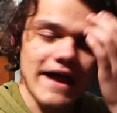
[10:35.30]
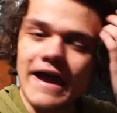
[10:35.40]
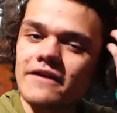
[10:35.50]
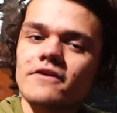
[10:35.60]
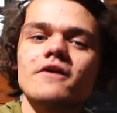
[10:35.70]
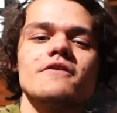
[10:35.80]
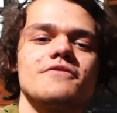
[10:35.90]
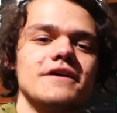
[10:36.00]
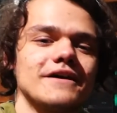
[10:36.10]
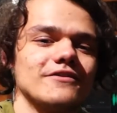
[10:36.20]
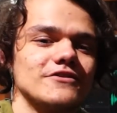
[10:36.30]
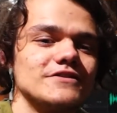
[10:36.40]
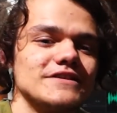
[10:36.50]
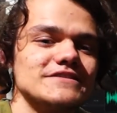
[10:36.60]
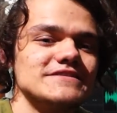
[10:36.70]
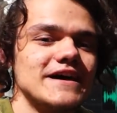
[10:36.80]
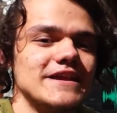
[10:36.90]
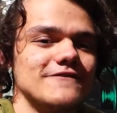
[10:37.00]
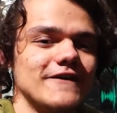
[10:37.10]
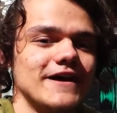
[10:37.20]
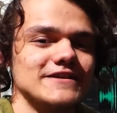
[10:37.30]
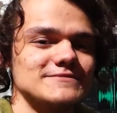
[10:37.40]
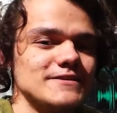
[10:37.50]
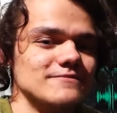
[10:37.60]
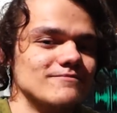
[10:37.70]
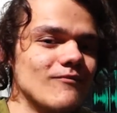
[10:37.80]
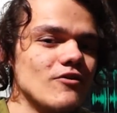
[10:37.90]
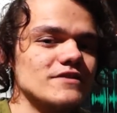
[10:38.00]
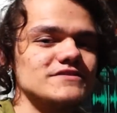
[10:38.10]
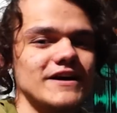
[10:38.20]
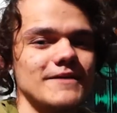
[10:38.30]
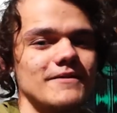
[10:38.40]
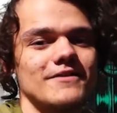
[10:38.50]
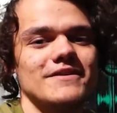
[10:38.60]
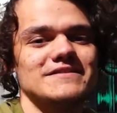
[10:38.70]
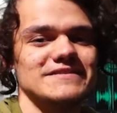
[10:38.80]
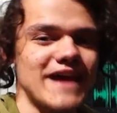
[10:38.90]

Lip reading: And another thing I learned is that if I had to spend more time on this and